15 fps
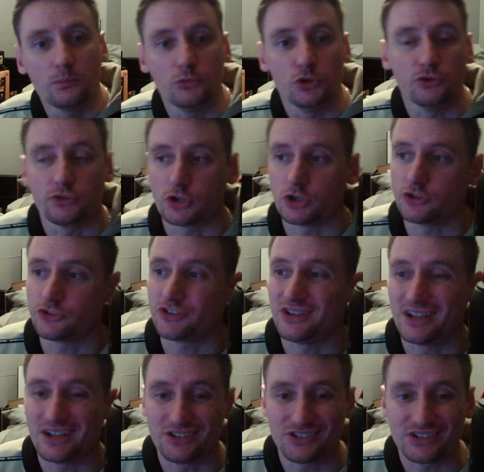Moving on to
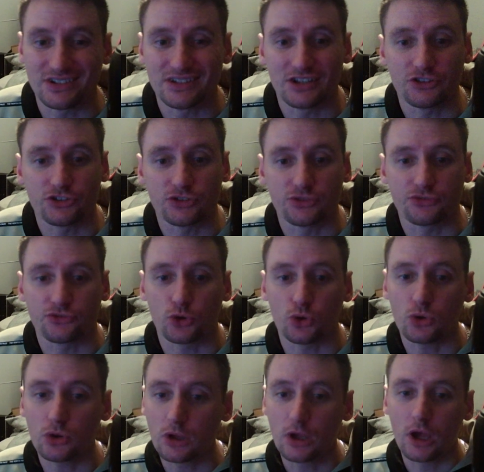
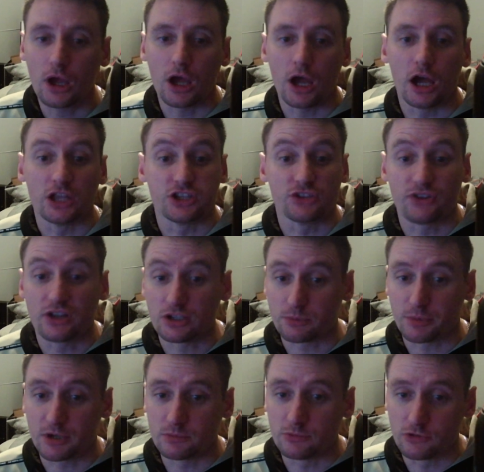1994, developed by